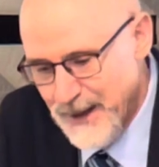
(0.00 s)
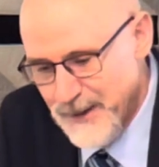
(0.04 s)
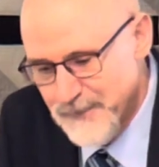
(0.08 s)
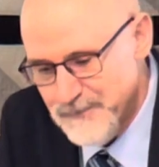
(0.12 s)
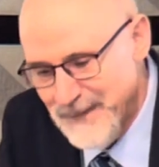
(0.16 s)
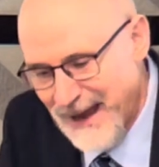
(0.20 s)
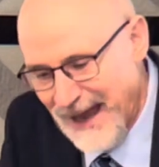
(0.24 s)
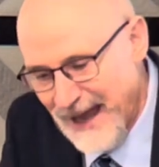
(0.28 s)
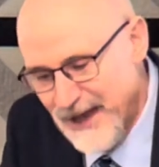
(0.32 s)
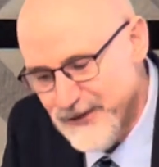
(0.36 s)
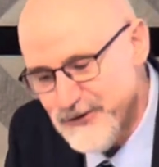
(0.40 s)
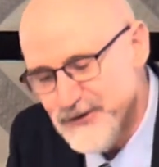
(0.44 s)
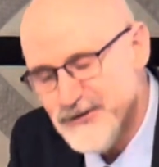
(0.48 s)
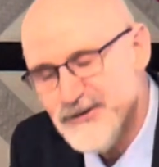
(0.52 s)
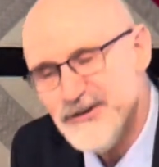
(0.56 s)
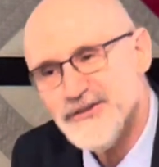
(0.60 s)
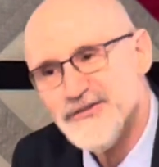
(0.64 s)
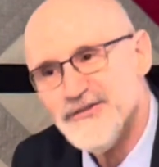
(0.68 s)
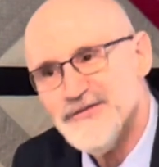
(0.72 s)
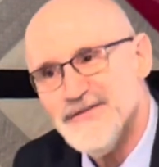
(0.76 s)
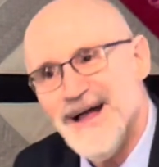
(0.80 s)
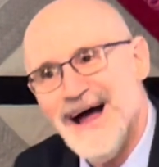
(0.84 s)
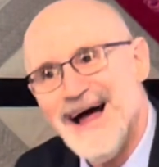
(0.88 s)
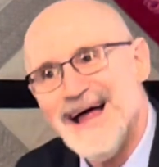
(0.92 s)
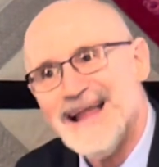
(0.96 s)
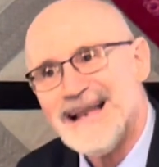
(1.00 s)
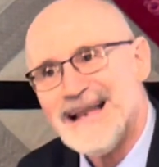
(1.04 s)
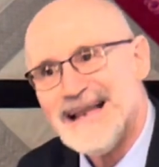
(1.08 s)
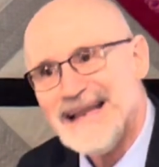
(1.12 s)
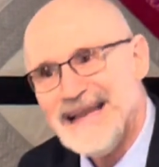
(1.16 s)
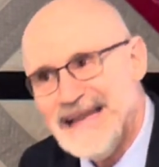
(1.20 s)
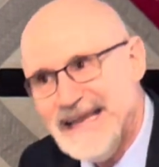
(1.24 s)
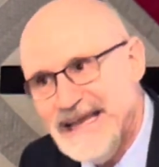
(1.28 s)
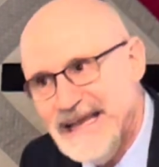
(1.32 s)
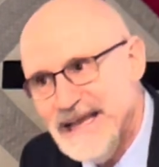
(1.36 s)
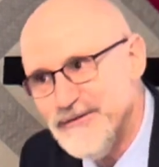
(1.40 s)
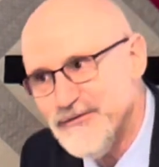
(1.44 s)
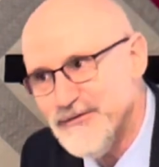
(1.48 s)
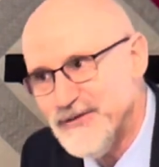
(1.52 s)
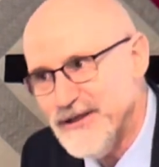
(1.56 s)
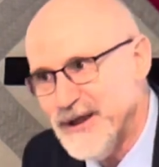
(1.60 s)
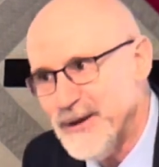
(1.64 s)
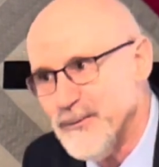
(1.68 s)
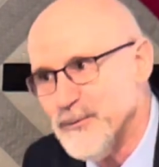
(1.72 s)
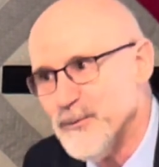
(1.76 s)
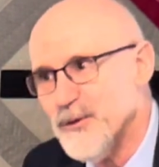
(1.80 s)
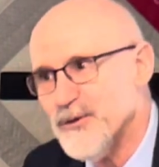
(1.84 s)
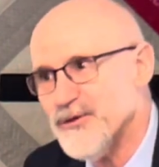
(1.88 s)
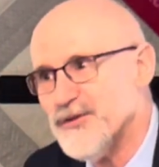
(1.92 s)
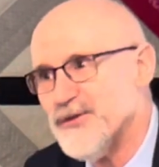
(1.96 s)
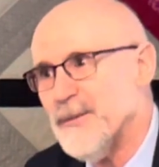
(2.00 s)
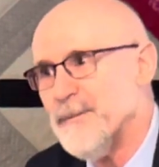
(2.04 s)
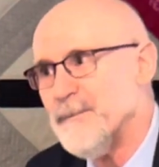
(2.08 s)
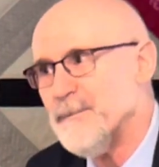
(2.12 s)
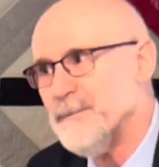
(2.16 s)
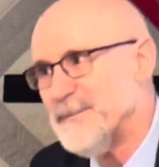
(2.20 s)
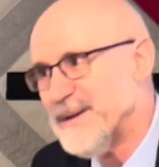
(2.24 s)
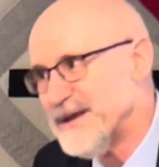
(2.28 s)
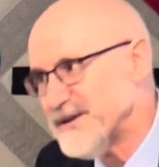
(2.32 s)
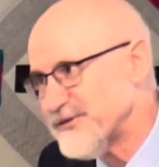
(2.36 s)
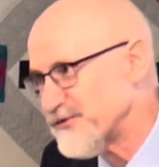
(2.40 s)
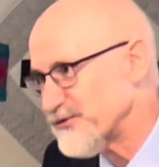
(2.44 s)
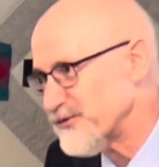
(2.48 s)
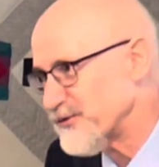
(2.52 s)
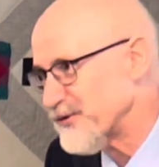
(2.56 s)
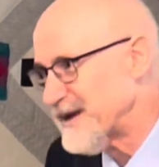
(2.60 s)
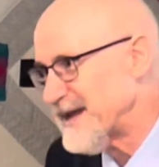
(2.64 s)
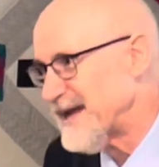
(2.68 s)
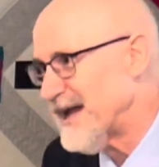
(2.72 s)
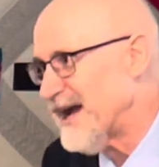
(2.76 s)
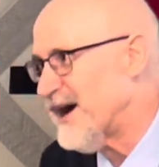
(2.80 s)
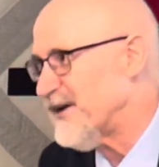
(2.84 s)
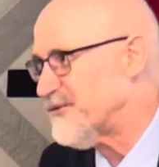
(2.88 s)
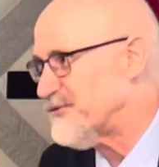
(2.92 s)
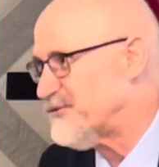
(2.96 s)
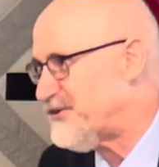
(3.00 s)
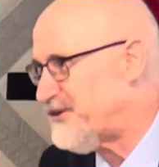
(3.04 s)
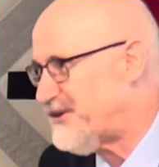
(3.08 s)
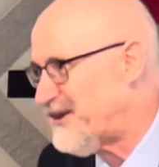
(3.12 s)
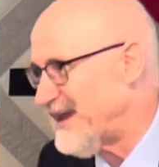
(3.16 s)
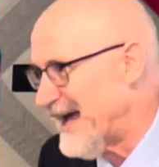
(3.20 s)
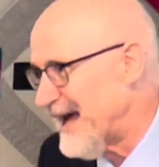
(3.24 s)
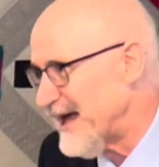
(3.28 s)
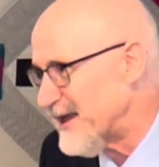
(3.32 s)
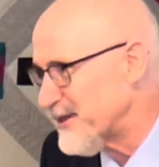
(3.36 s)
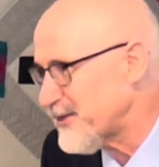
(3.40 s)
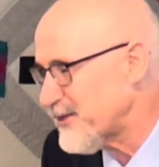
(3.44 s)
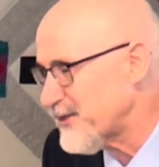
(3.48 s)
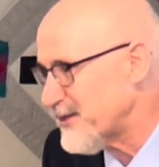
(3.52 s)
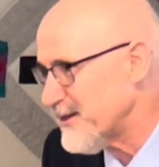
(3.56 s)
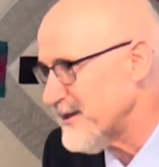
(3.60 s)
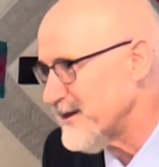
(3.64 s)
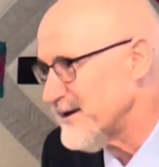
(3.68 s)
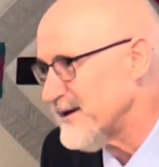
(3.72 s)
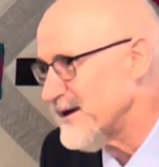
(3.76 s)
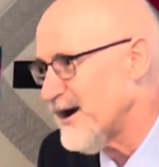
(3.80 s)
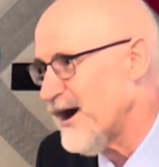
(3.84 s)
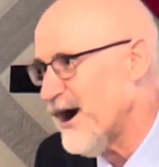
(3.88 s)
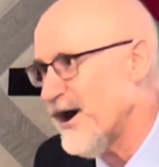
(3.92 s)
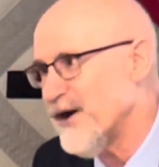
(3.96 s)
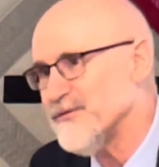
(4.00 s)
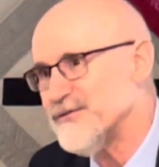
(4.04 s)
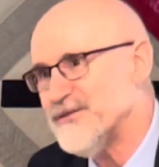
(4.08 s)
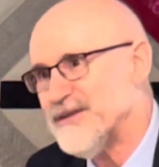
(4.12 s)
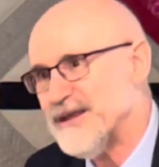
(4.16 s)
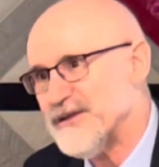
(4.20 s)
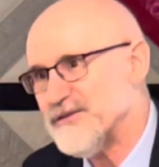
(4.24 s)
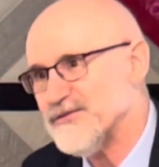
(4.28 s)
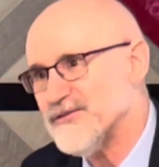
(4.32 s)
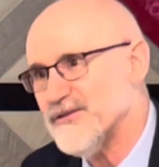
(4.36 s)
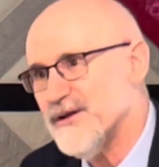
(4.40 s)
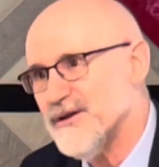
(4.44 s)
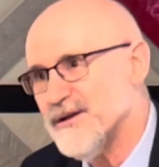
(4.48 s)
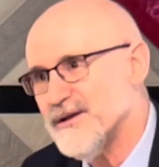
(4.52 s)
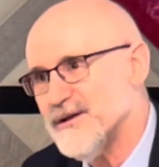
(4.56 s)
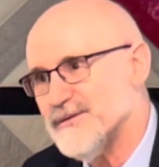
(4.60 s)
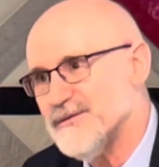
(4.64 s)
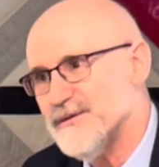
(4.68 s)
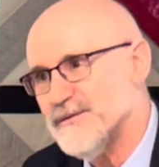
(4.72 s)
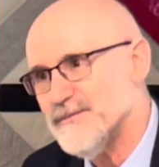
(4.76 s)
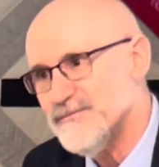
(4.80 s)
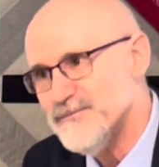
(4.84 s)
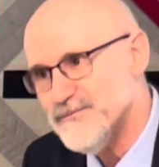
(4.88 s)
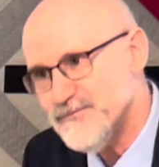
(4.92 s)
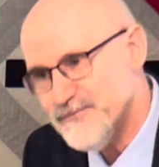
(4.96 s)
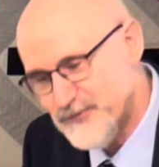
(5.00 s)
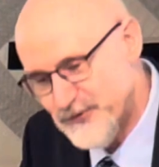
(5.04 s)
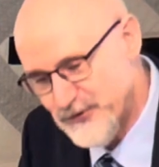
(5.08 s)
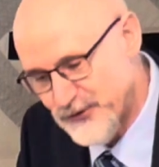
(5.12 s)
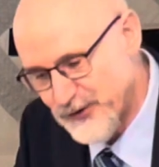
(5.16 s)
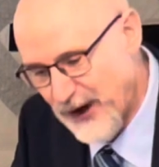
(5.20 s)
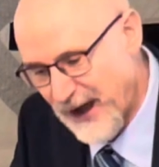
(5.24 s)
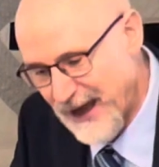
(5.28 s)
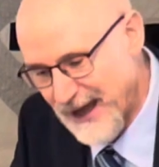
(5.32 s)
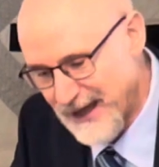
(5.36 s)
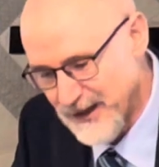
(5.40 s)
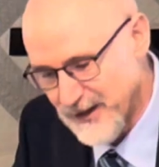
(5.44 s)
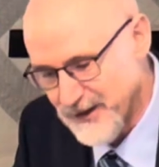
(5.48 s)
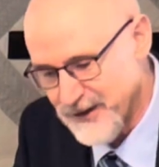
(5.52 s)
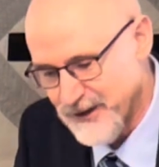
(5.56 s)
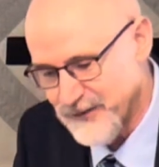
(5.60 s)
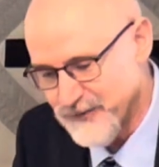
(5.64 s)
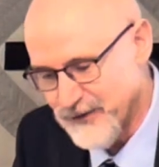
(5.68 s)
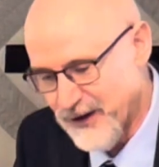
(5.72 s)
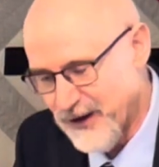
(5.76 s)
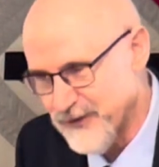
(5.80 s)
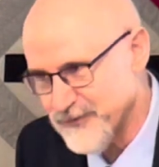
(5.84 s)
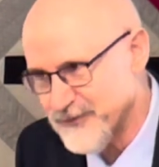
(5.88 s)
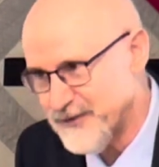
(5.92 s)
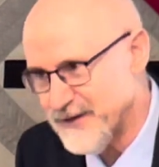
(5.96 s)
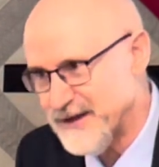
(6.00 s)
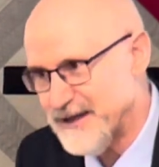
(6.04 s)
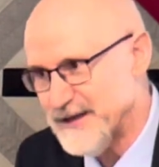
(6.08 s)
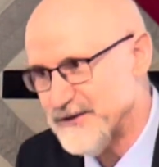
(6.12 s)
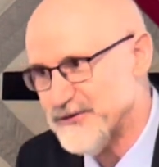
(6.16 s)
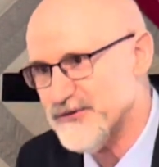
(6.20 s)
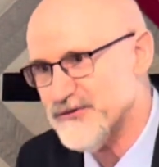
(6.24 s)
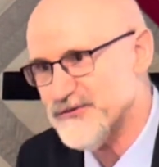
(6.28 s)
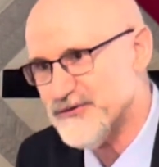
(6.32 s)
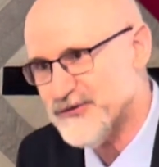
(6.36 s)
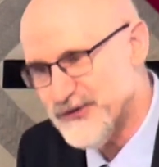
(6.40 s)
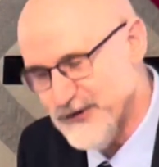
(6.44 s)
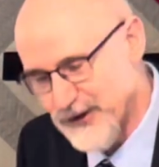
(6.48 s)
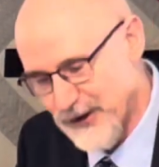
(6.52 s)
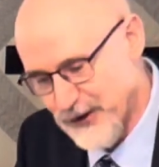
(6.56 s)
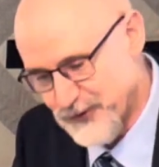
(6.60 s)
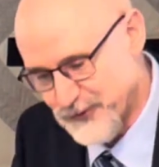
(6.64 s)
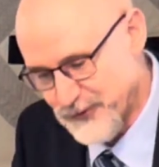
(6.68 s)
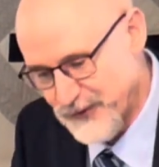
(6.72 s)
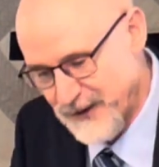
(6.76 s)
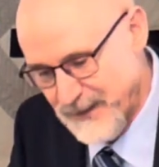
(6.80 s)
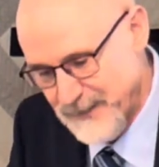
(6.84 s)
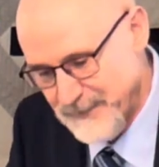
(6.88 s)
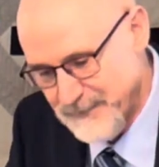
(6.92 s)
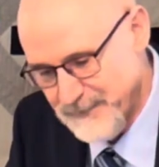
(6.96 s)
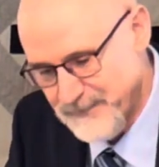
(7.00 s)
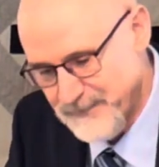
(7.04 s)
Matthew does not leave them with the misery of death of these children.